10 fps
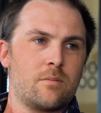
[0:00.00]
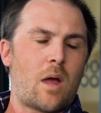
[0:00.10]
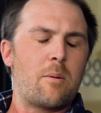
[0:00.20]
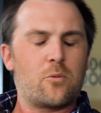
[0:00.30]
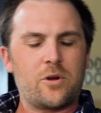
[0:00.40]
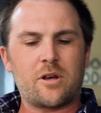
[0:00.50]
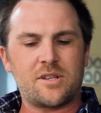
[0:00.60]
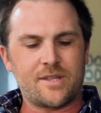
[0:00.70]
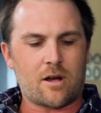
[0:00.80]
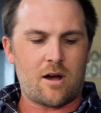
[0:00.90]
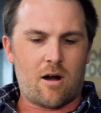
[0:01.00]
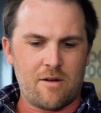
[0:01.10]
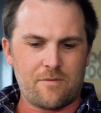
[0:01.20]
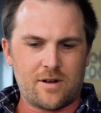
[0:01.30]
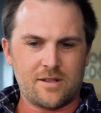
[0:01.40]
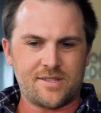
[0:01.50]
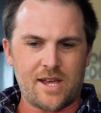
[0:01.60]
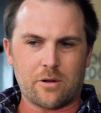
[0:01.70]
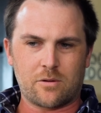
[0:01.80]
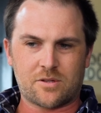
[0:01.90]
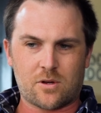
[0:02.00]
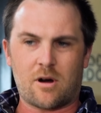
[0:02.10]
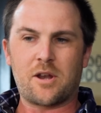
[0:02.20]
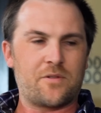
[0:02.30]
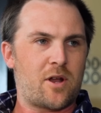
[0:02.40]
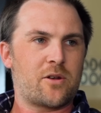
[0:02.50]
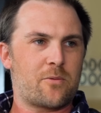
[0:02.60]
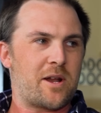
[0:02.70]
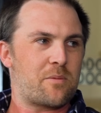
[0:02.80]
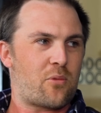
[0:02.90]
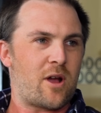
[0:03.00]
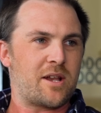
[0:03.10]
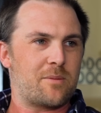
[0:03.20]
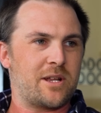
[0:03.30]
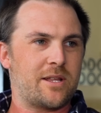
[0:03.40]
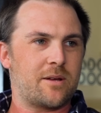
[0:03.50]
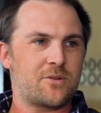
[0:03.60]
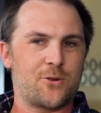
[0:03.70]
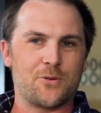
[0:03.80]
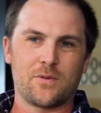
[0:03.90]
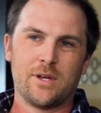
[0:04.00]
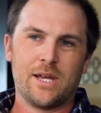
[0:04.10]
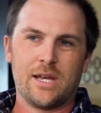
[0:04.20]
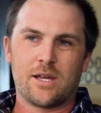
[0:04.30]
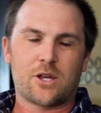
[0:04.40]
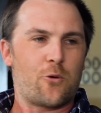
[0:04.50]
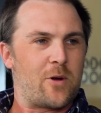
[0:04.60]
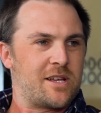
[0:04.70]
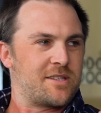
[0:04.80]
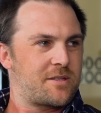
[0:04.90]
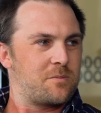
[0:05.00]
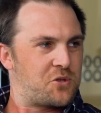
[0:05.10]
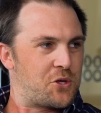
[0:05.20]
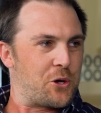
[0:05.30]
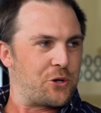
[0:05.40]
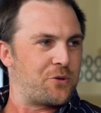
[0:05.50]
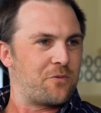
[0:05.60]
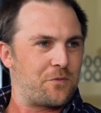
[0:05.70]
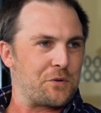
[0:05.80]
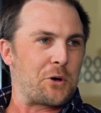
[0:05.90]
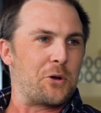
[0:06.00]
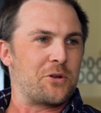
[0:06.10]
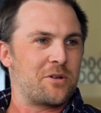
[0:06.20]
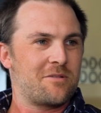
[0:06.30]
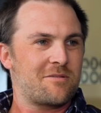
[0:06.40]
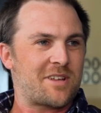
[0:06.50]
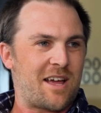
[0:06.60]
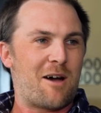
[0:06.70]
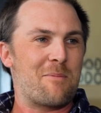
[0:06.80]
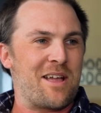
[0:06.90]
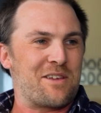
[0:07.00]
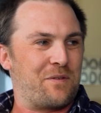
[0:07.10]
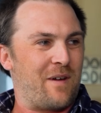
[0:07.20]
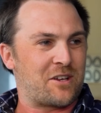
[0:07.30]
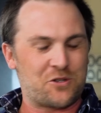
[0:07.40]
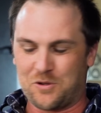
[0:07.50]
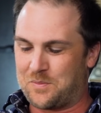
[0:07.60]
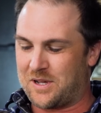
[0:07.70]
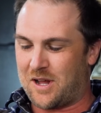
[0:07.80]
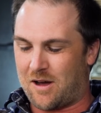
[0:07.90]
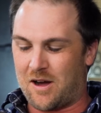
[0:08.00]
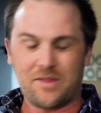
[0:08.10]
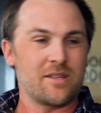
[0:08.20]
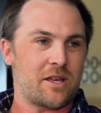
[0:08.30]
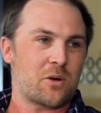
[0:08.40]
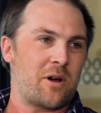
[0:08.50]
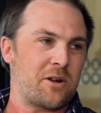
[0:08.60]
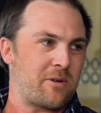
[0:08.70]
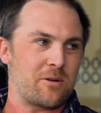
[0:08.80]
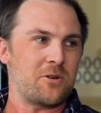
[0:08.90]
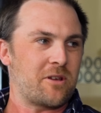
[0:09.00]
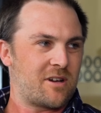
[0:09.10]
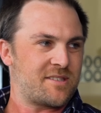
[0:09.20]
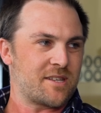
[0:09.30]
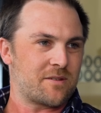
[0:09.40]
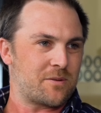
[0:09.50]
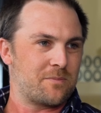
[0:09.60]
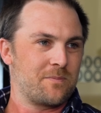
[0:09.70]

I mean, what do you guys think? I find SsangYong's kind of an underrated brand. I mean, they're sort of Korea's third and forgotten car manufacturer, but I think they're quite underrated. What do you guys think of them?